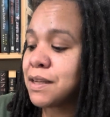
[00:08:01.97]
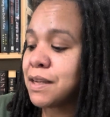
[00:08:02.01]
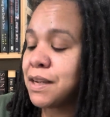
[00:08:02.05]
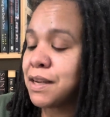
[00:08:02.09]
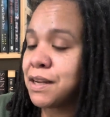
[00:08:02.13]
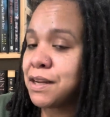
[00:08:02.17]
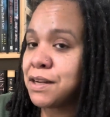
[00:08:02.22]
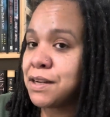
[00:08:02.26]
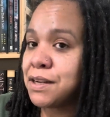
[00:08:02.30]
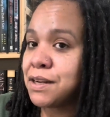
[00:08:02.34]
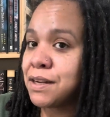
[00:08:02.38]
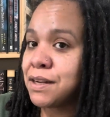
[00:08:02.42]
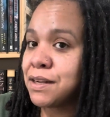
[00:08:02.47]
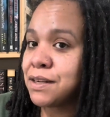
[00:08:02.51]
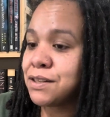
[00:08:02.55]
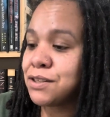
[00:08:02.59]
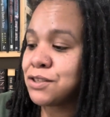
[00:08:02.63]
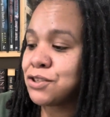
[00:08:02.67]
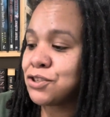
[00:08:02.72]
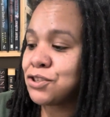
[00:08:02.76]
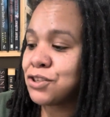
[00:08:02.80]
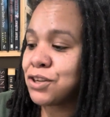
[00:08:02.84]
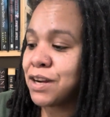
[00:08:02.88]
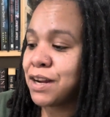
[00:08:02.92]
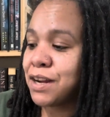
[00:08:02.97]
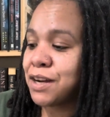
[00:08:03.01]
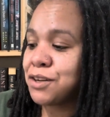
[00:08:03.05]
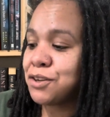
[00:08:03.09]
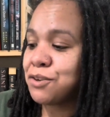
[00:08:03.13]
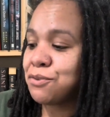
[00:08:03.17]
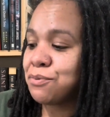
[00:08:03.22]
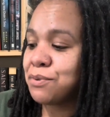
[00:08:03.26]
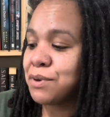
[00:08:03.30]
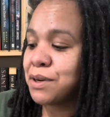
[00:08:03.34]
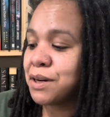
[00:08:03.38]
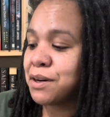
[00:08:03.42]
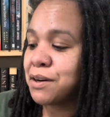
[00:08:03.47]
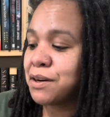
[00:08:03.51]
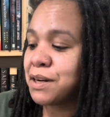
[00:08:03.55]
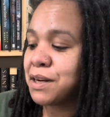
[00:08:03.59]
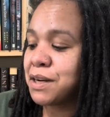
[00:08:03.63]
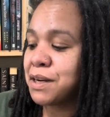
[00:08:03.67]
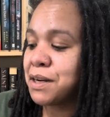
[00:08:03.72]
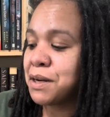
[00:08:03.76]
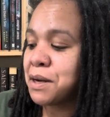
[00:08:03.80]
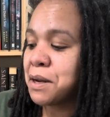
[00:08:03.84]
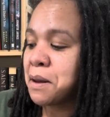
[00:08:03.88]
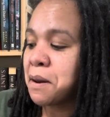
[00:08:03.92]
in
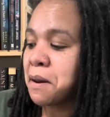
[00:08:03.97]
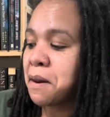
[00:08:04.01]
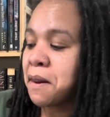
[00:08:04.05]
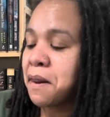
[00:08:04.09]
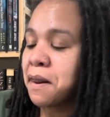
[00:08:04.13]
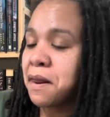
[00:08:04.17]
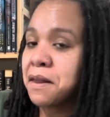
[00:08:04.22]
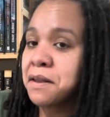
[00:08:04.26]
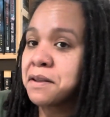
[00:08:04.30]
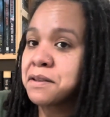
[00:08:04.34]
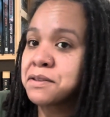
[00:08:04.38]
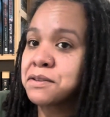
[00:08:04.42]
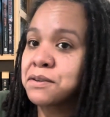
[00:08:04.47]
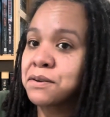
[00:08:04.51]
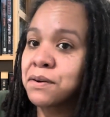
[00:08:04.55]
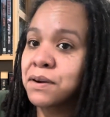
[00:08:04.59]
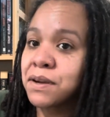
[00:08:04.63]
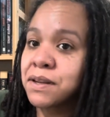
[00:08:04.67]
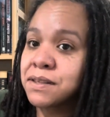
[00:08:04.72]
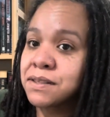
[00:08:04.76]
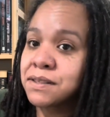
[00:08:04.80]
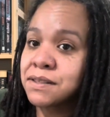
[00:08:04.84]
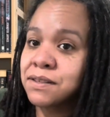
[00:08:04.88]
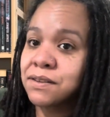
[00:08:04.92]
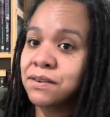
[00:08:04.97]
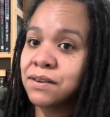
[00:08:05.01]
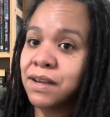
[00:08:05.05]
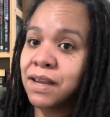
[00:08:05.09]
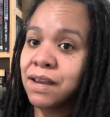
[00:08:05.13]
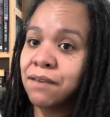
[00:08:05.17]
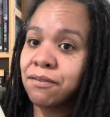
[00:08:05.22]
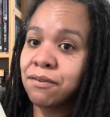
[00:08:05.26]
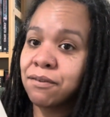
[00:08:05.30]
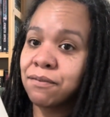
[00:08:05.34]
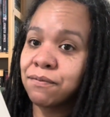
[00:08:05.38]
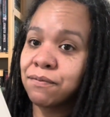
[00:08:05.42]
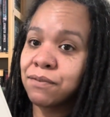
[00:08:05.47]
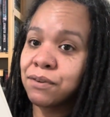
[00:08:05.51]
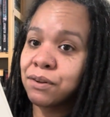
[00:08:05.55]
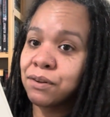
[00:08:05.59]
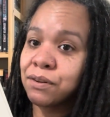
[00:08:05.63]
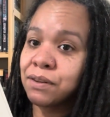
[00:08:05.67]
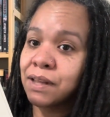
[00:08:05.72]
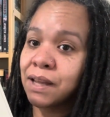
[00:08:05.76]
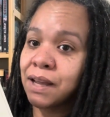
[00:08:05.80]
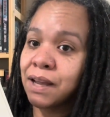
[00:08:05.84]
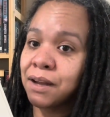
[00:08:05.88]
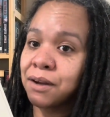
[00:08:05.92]
January, so I still haven't
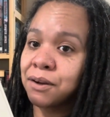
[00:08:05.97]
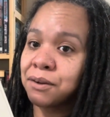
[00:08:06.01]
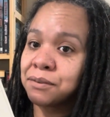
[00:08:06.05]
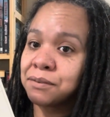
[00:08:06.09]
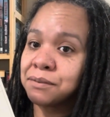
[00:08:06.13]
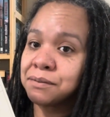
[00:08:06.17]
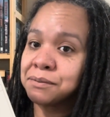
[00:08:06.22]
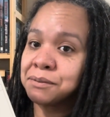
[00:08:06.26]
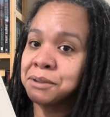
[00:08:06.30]
filled out